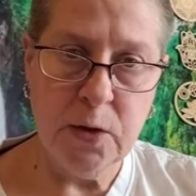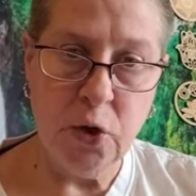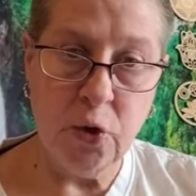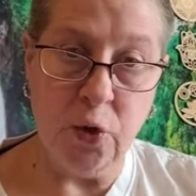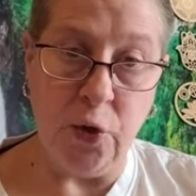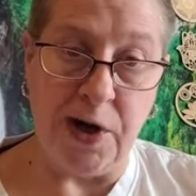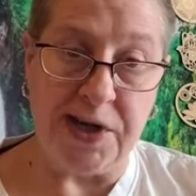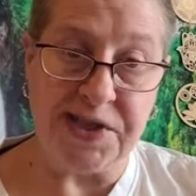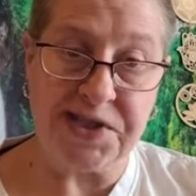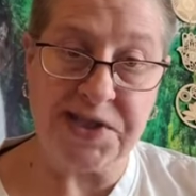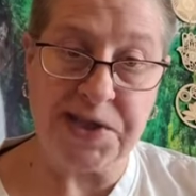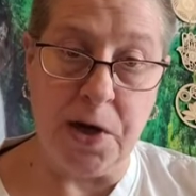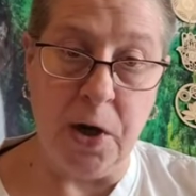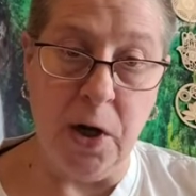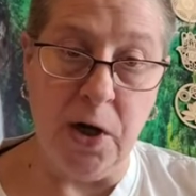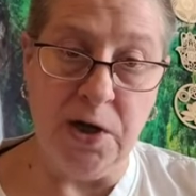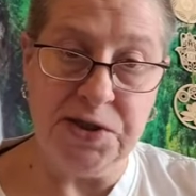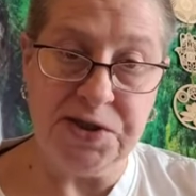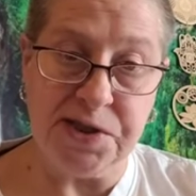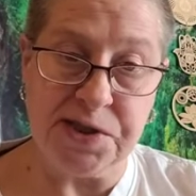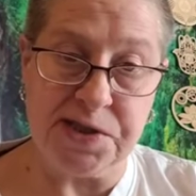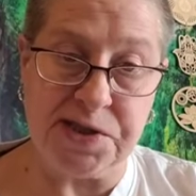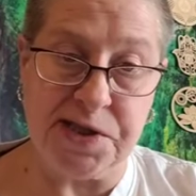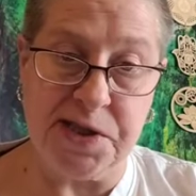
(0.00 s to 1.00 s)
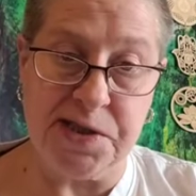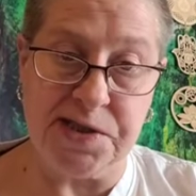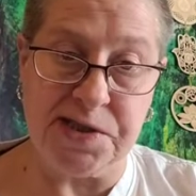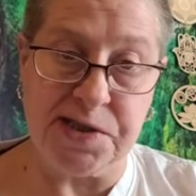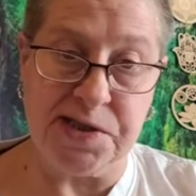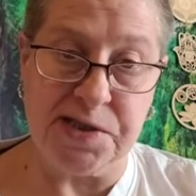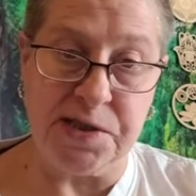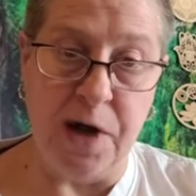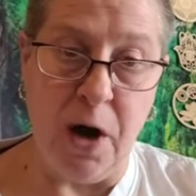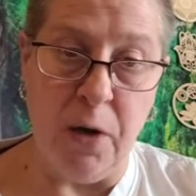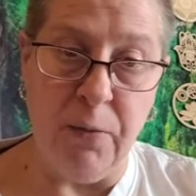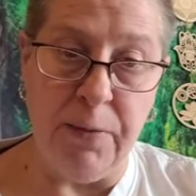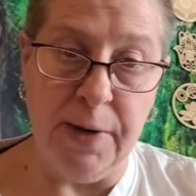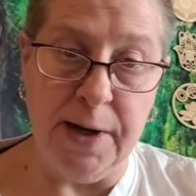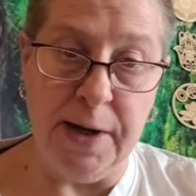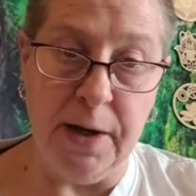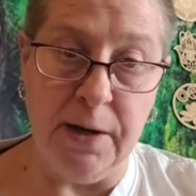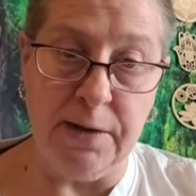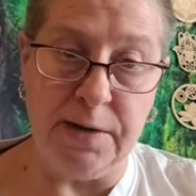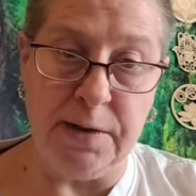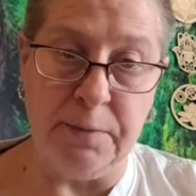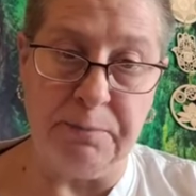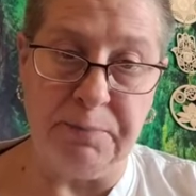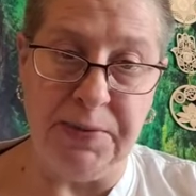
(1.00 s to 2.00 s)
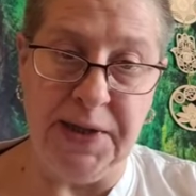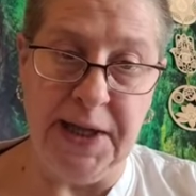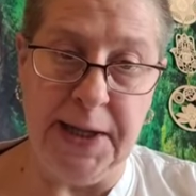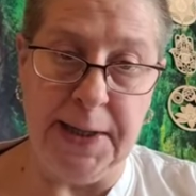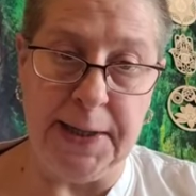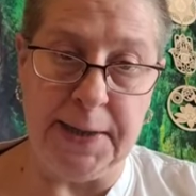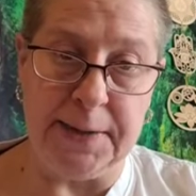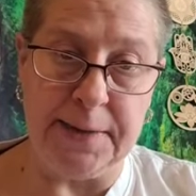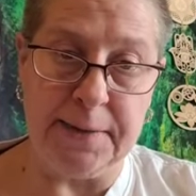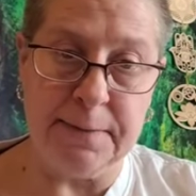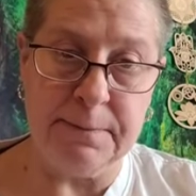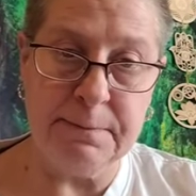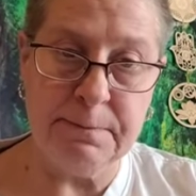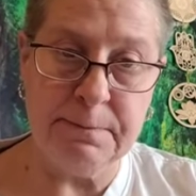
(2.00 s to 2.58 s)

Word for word: Christ consciousness is already on the planet.